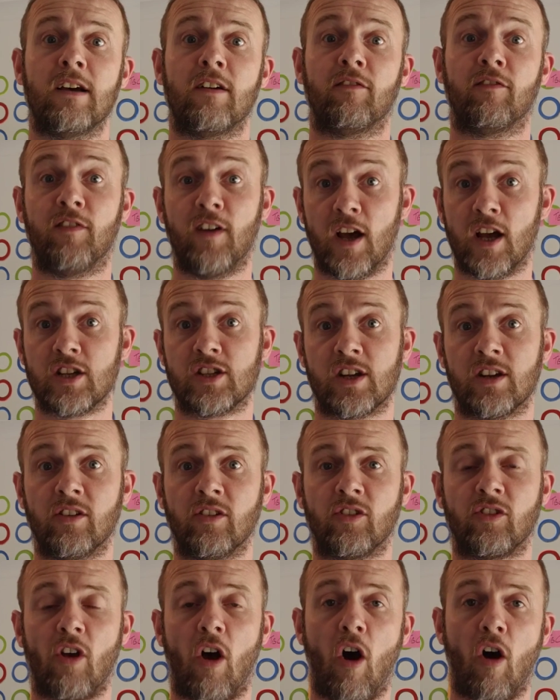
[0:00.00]

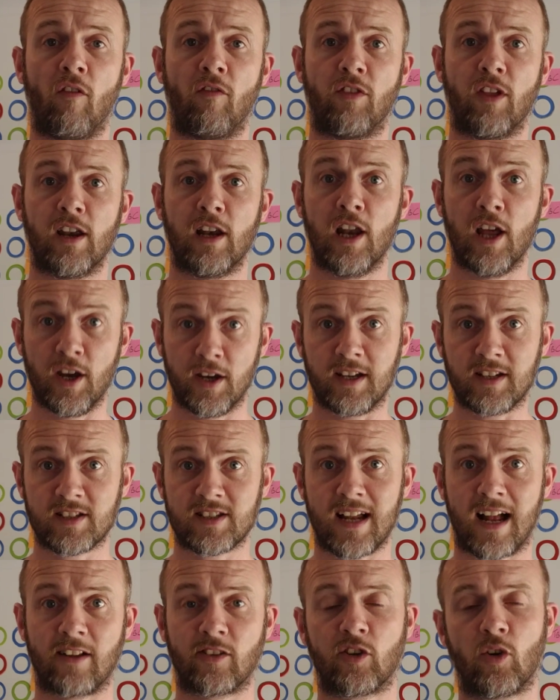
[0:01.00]
versions of the Learning
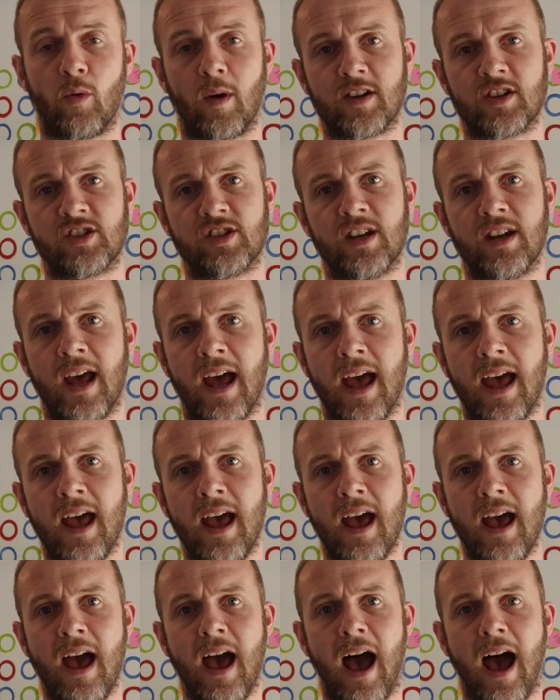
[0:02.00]
Styles questionnaire,